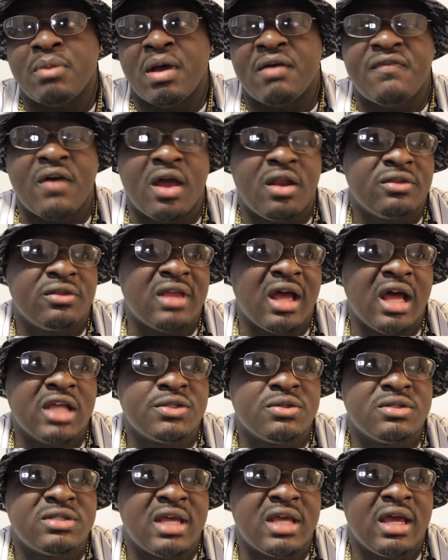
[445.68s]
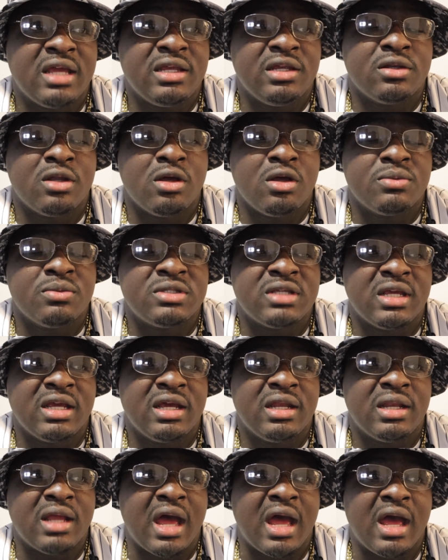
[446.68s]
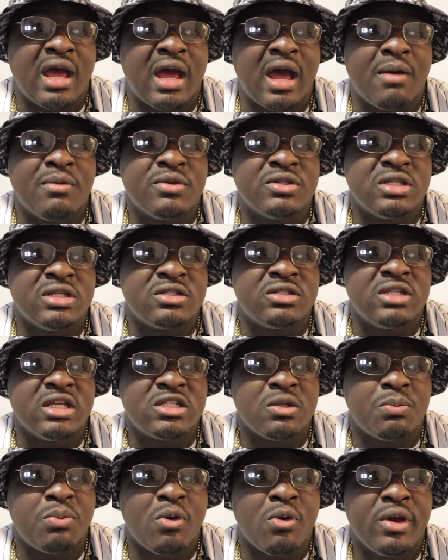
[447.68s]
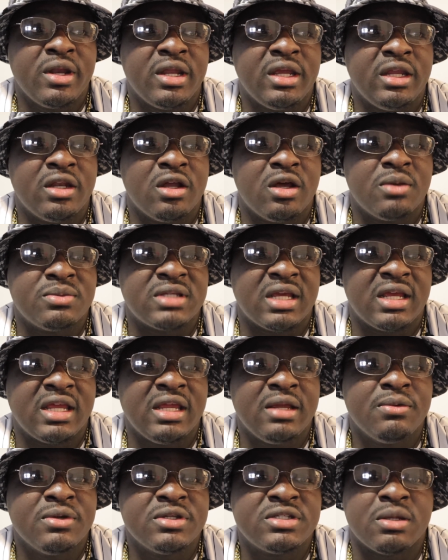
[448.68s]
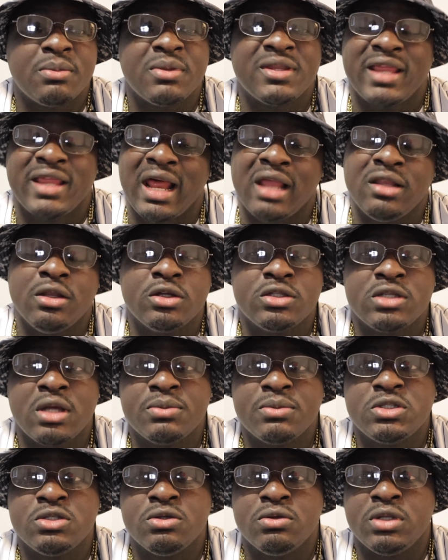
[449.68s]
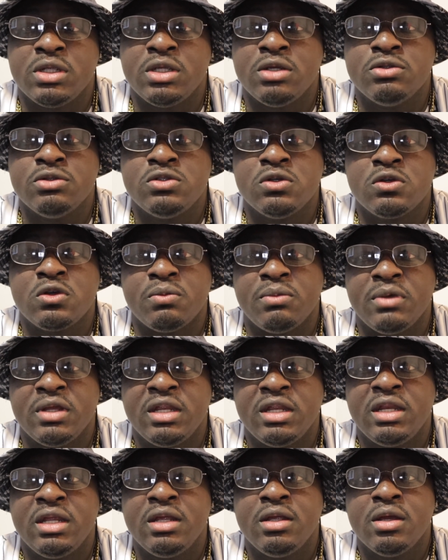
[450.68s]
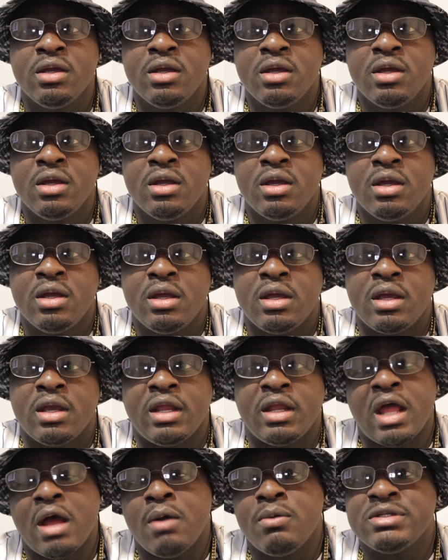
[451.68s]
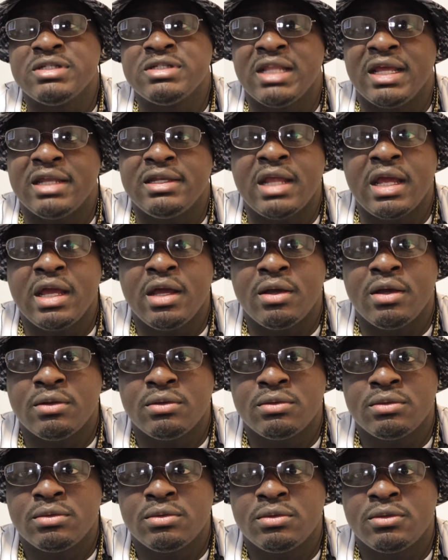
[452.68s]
My final thoughts was that, you know what I'm saying, I was just disappointed, you know what I'm saying? He was someone that I looked up to in the YouTube community, and I was let down.